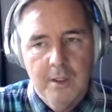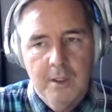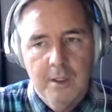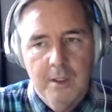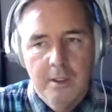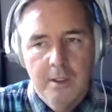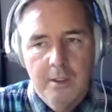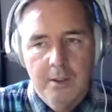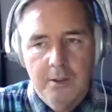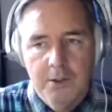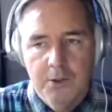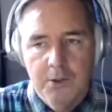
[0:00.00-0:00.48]

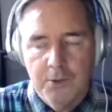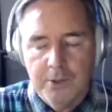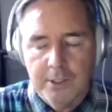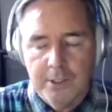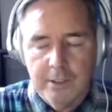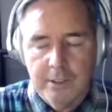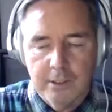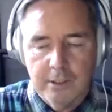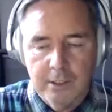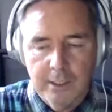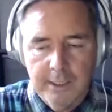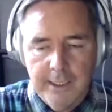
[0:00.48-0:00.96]
you can
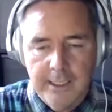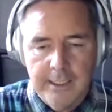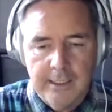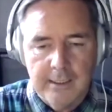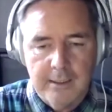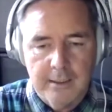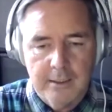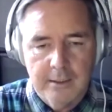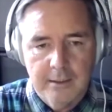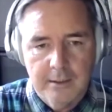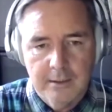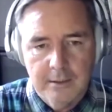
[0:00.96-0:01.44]
link
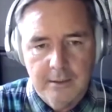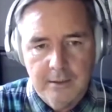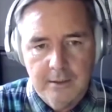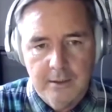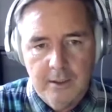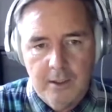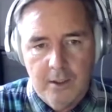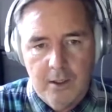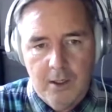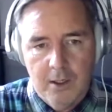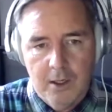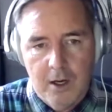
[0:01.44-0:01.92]

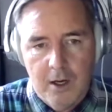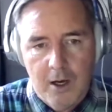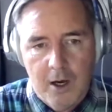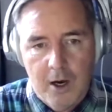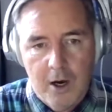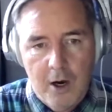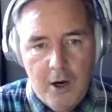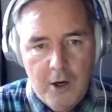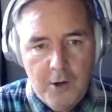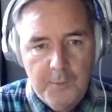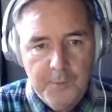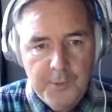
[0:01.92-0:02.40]

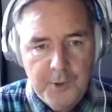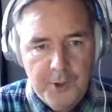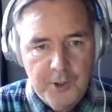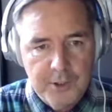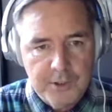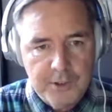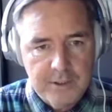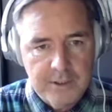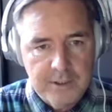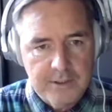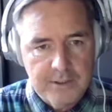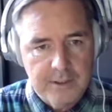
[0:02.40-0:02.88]
all
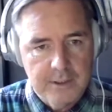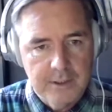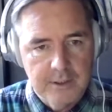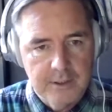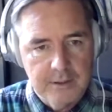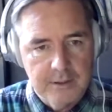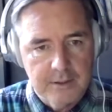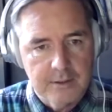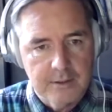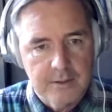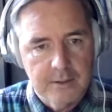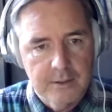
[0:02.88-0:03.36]
purchases
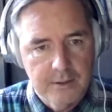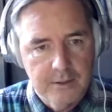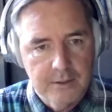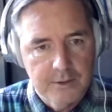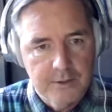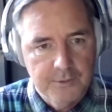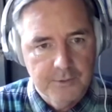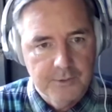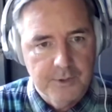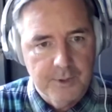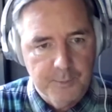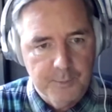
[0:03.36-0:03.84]
to
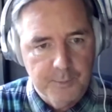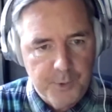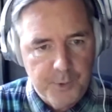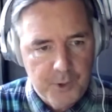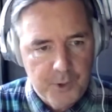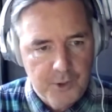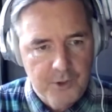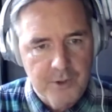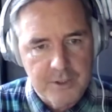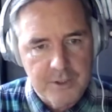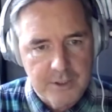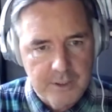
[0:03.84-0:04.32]
the
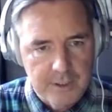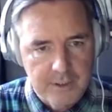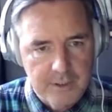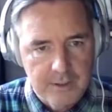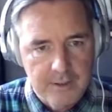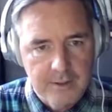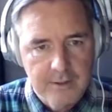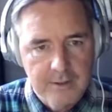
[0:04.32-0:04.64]
person.